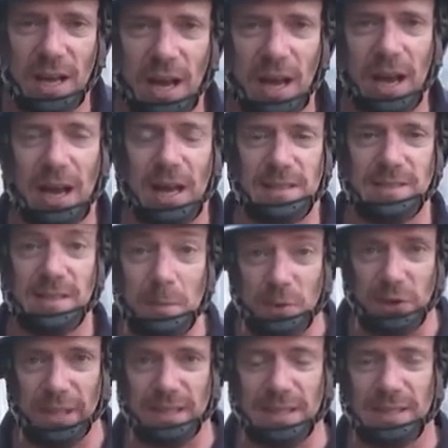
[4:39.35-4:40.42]
a
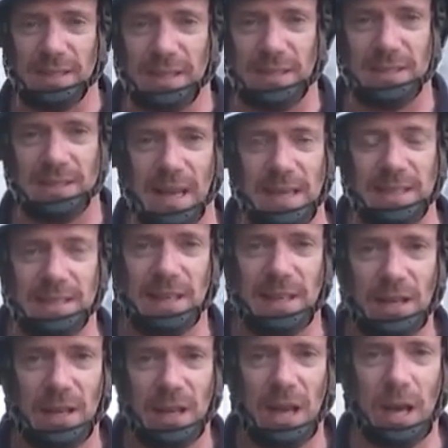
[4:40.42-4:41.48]
simmering discontent
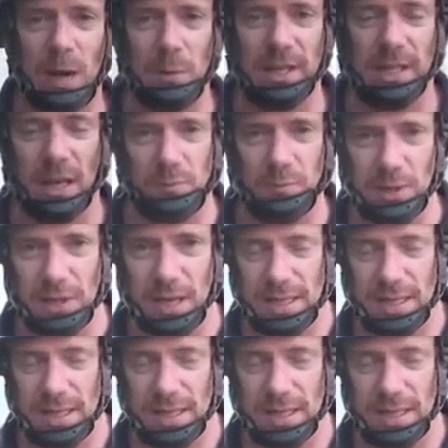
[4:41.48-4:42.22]
with the government,